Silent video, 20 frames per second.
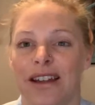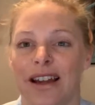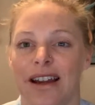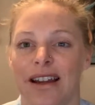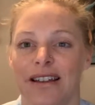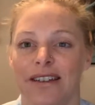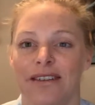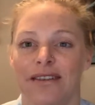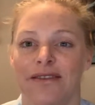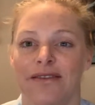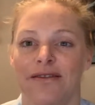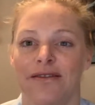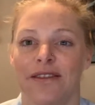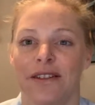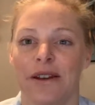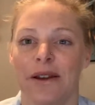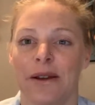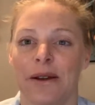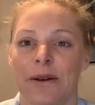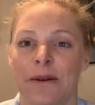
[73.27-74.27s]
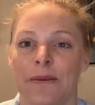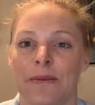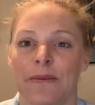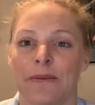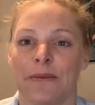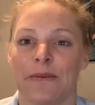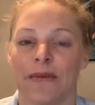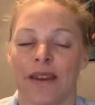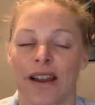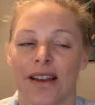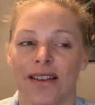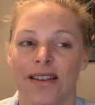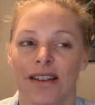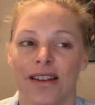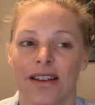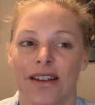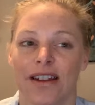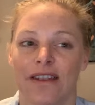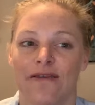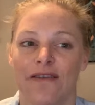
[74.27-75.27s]
kind of
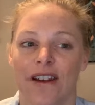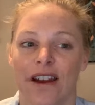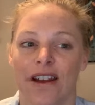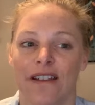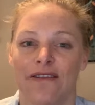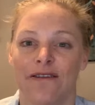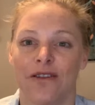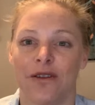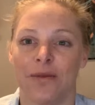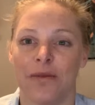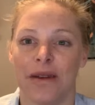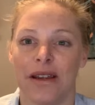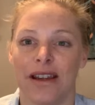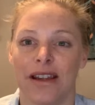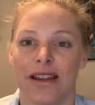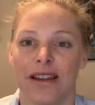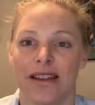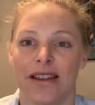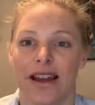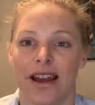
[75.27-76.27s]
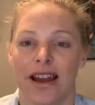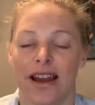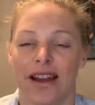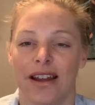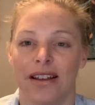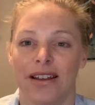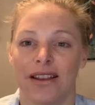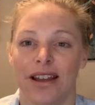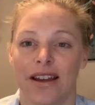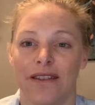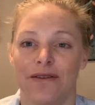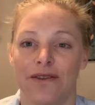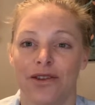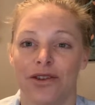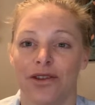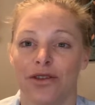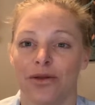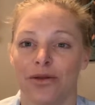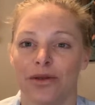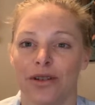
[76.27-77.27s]
solidified for me that life is
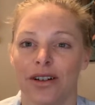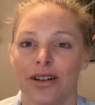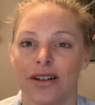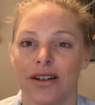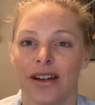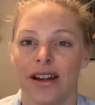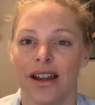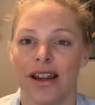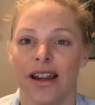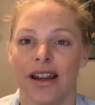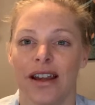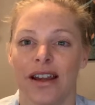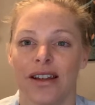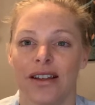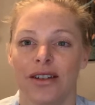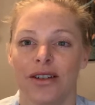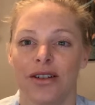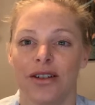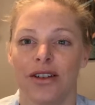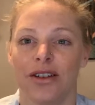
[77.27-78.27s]
short and